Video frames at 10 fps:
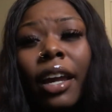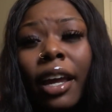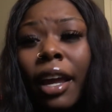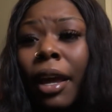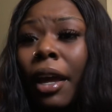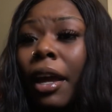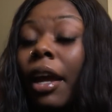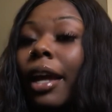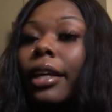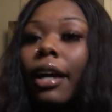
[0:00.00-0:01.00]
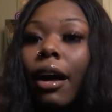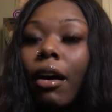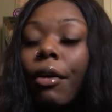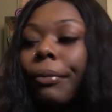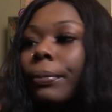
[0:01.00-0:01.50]
And
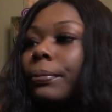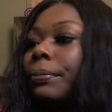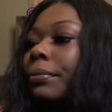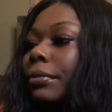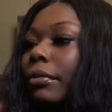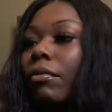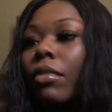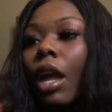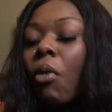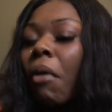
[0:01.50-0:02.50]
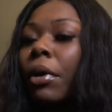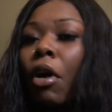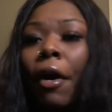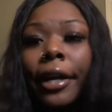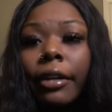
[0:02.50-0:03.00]
y'all, while we
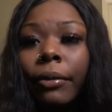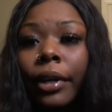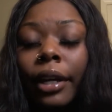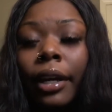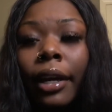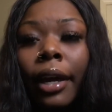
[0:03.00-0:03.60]
arguing,